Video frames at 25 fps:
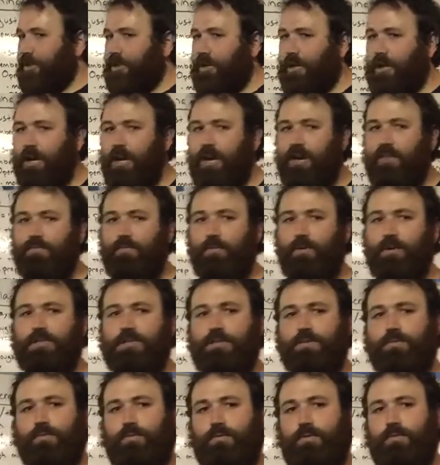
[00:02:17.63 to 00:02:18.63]
you're going to have
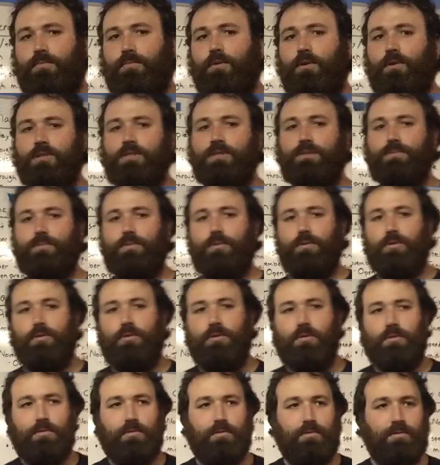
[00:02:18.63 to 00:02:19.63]

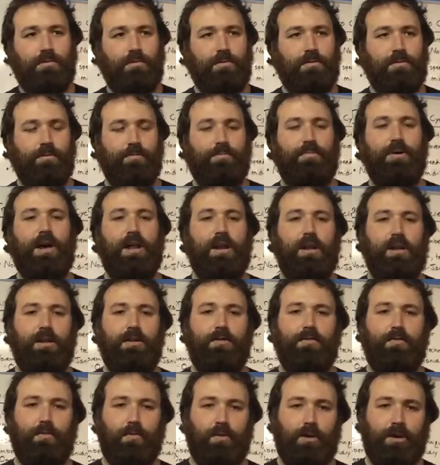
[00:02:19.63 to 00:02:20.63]
multiple
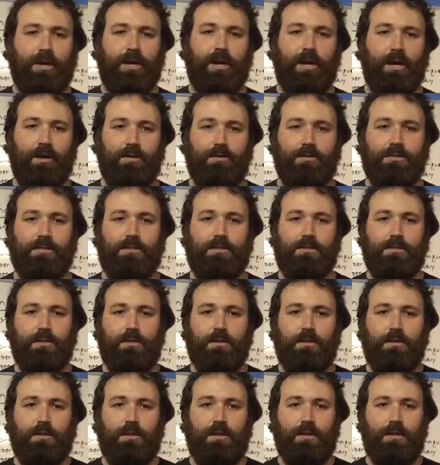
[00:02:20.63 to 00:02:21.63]
competitive workouts
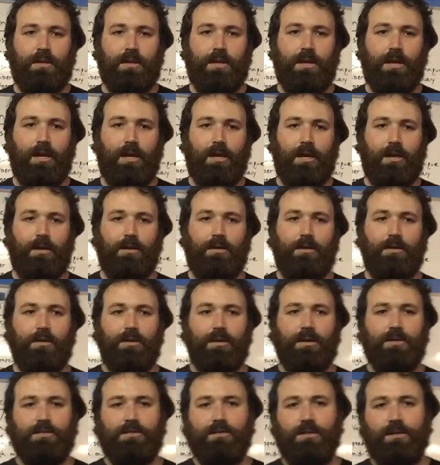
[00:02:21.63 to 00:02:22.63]
a day. You know,
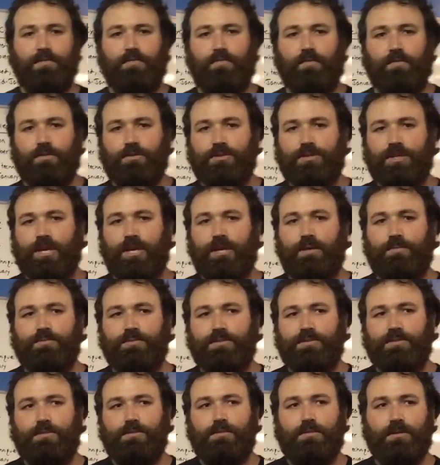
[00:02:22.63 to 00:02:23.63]
I said 4
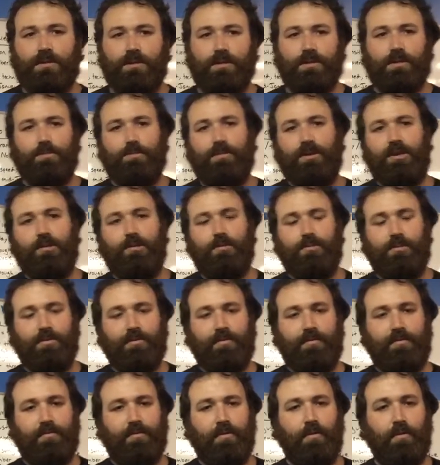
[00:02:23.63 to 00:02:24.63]
times, a minimum
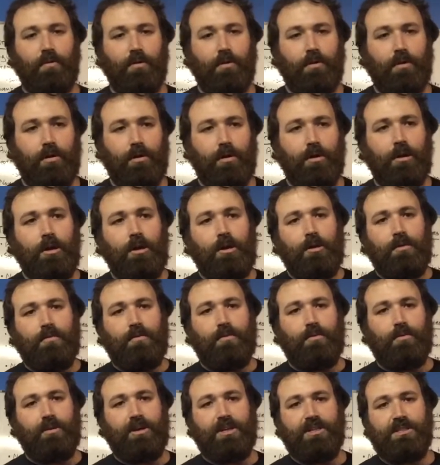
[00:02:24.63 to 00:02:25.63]
of 4
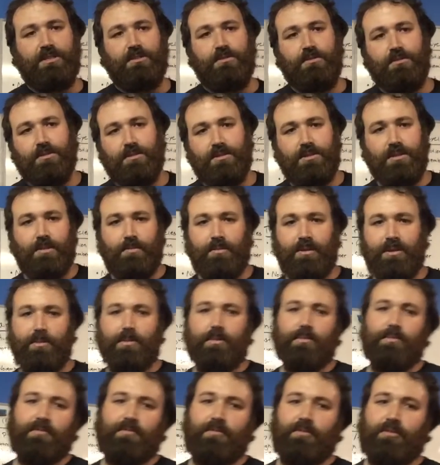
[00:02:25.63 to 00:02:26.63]
for regionals and a
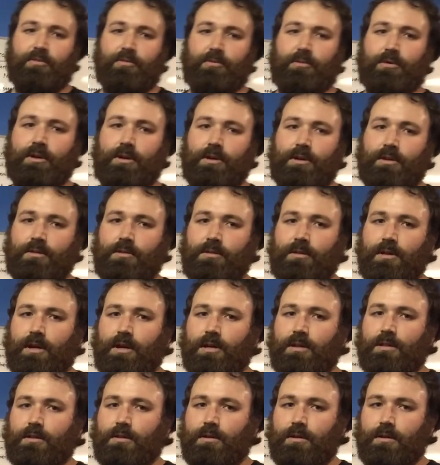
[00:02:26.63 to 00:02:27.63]
minimum of 3
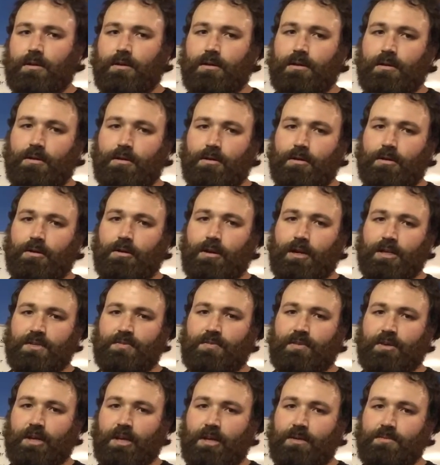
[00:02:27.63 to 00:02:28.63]
at the
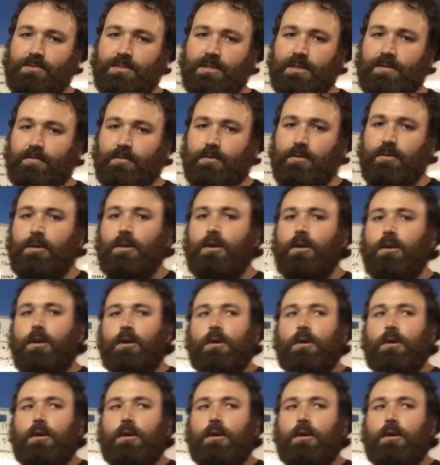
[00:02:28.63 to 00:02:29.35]
CrossFit Games level.